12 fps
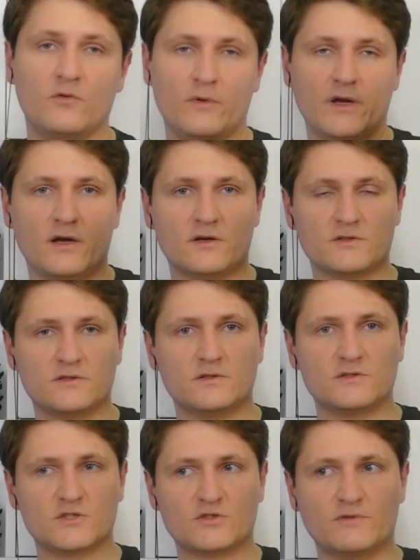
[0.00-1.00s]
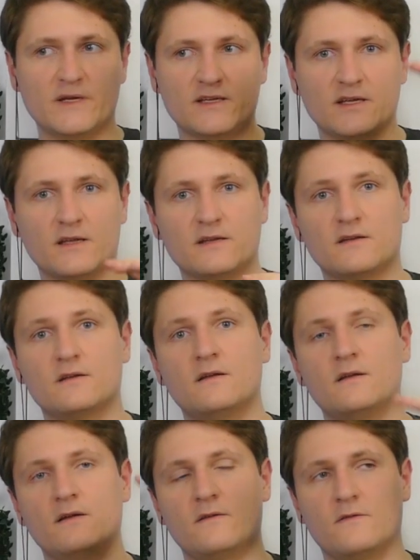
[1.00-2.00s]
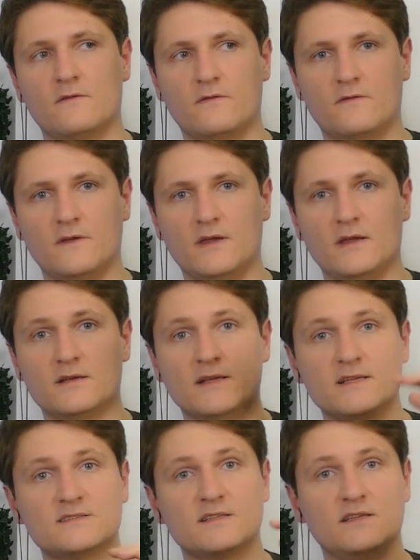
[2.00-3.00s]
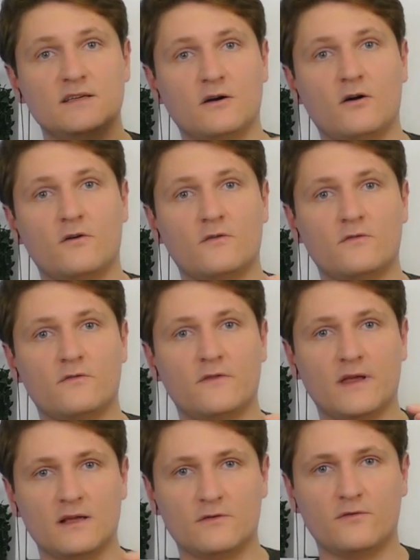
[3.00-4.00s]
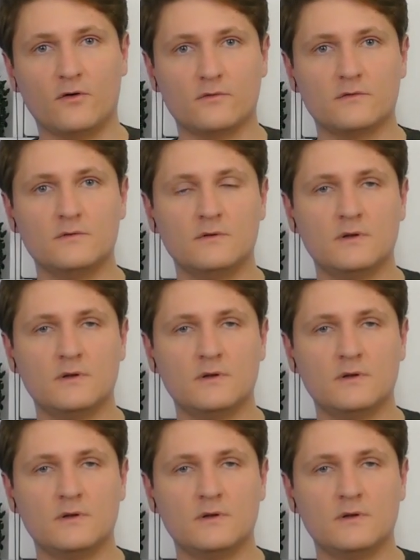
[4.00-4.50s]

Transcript: we are shrinking the intensity of the L F O.